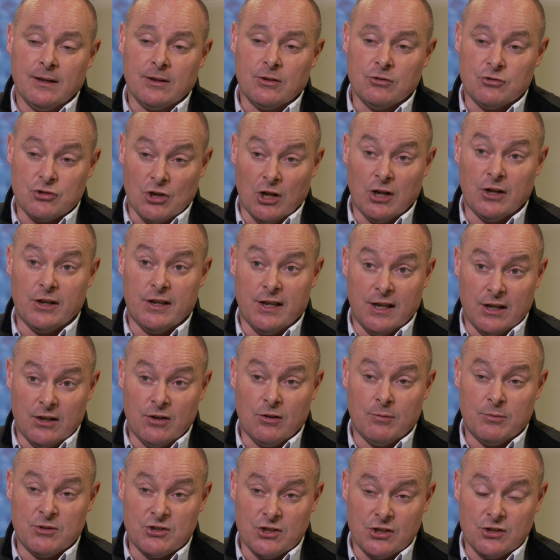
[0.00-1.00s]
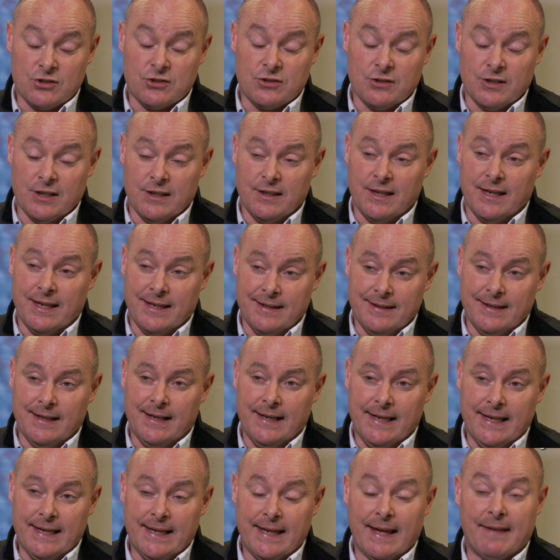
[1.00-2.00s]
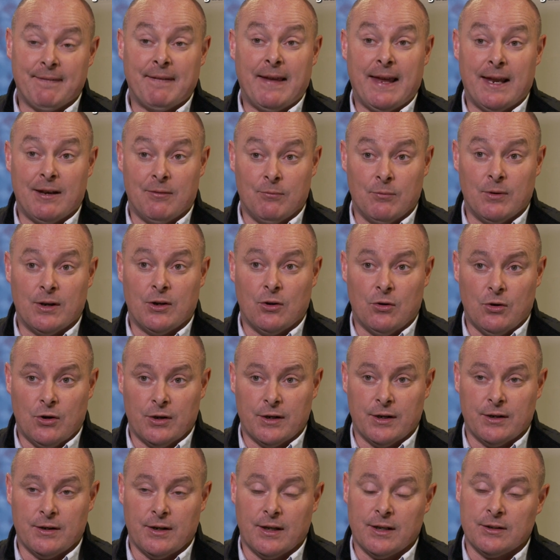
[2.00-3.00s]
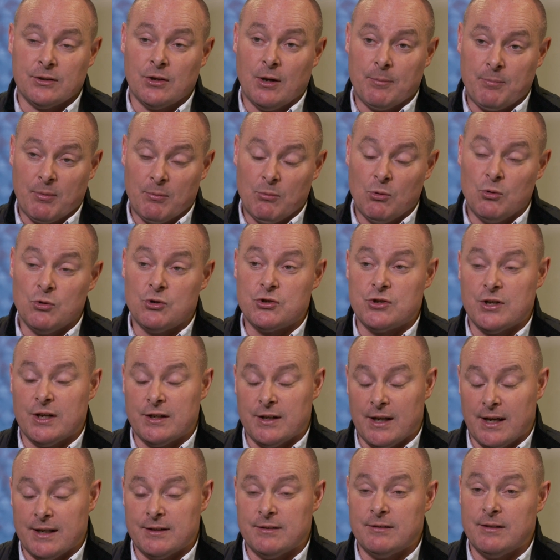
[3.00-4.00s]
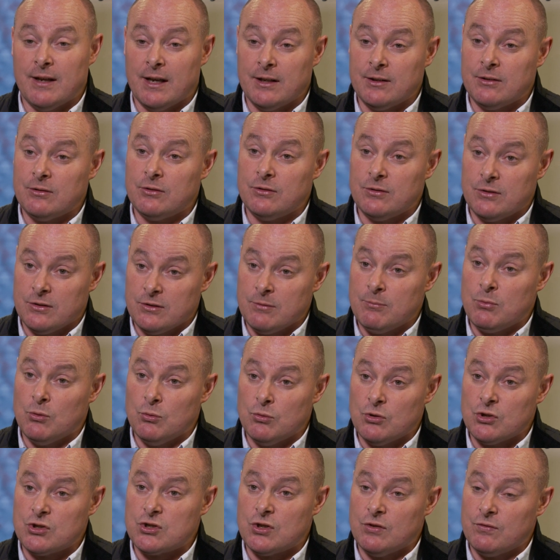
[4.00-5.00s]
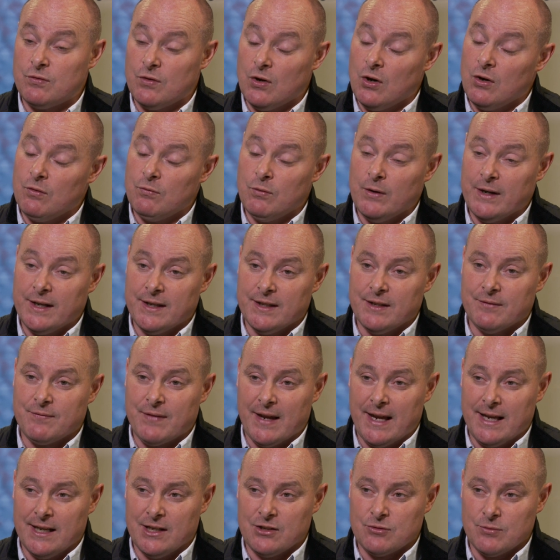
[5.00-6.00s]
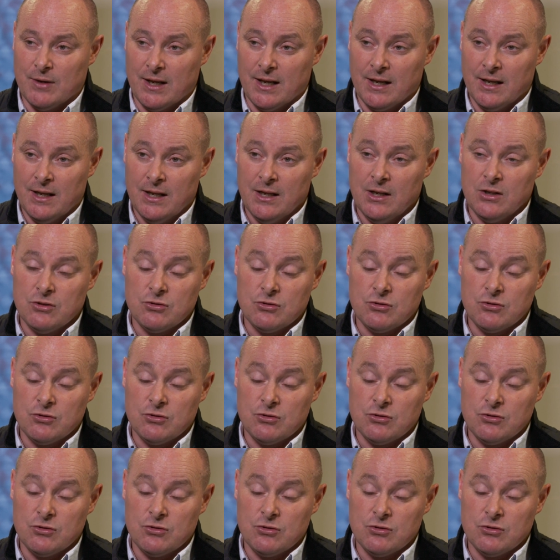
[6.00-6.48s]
consolidated their position in the, in the league and then went on and, and got promotion and, and, and the bonus of, of winning the final as well.